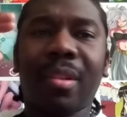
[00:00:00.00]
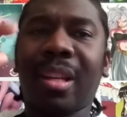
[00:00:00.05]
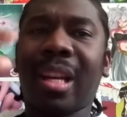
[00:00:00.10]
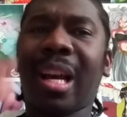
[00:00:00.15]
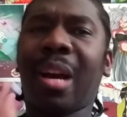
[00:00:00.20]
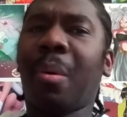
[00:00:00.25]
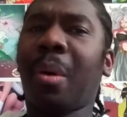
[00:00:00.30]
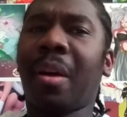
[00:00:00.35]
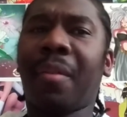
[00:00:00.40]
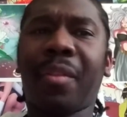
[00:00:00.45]

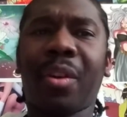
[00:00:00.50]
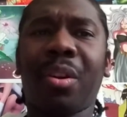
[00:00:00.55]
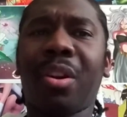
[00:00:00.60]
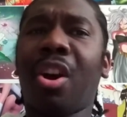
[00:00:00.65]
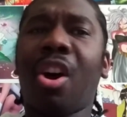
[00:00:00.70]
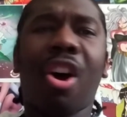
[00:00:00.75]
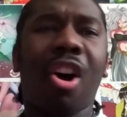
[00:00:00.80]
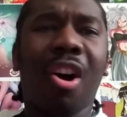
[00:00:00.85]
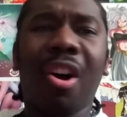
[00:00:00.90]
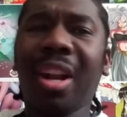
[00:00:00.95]

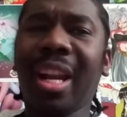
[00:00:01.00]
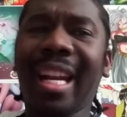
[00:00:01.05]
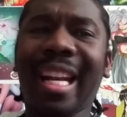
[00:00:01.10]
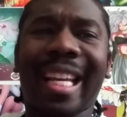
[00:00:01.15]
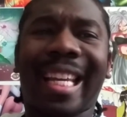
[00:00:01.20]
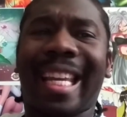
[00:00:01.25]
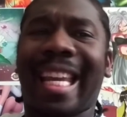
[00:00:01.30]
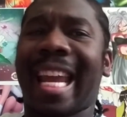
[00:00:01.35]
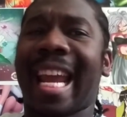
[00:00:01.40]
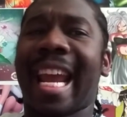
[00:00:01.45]
However, all of
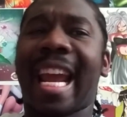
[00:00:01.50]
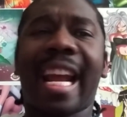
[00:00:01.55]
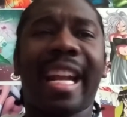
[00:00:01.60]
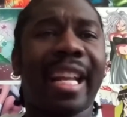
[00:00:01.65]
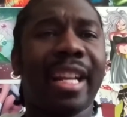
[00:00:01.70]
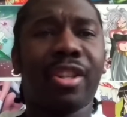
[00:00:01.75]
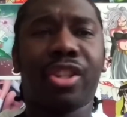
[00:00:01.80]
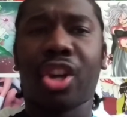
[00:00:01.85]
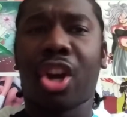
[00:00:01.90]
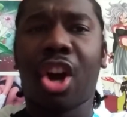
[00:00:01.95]
the
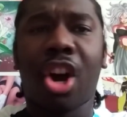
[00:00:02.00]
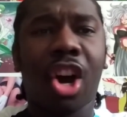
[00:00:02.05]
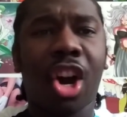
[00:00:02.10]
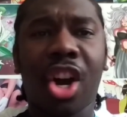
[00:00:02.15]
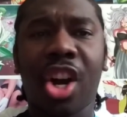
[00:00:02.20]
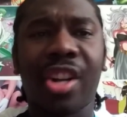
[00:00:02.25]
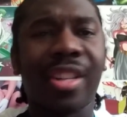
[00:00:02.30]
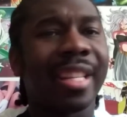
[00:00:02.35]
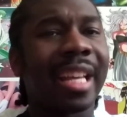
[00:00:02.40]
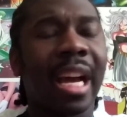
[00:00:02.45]
canon
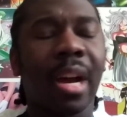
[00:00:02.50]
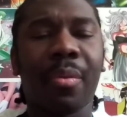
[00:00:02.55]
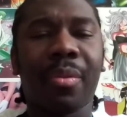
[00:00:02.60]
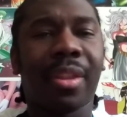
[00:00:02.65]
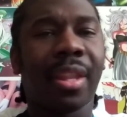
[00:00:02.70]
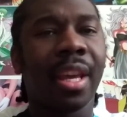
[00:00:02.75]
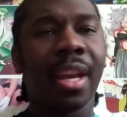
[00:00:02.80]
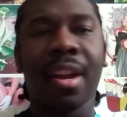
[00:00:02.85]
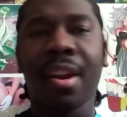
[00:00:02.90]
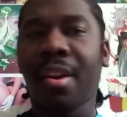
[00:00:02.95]
tards out
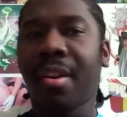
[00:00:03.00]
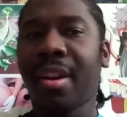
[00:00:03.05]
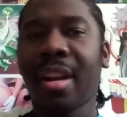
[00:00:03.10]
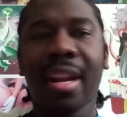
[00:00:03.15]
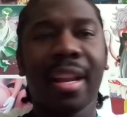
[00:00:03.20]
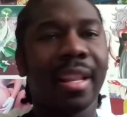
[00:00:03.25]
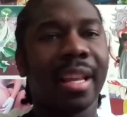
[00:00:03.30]
there